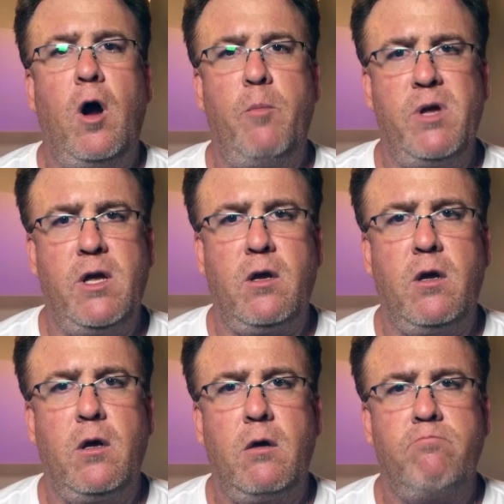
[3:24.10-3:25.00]
are being
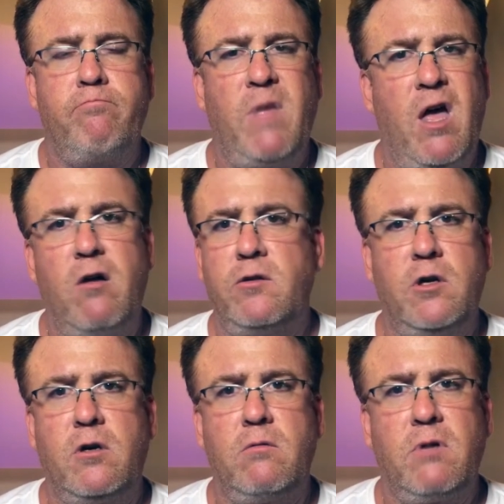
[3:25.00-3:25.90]
held
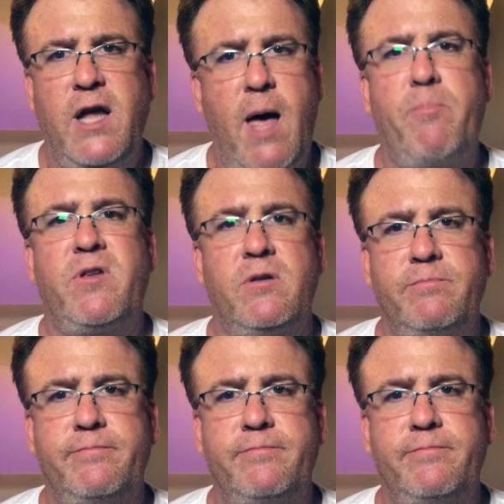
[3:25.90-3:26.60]
or kept.